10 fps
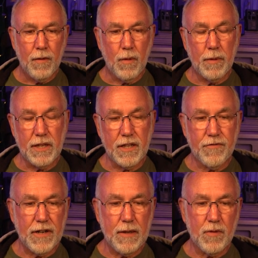when we look at the
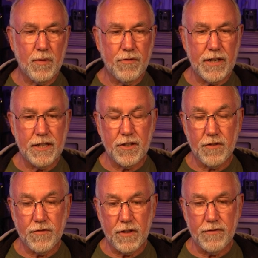frames and we find that
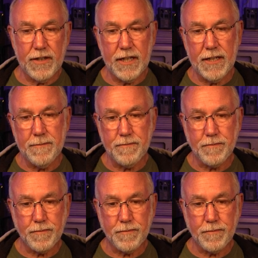they're full of honey,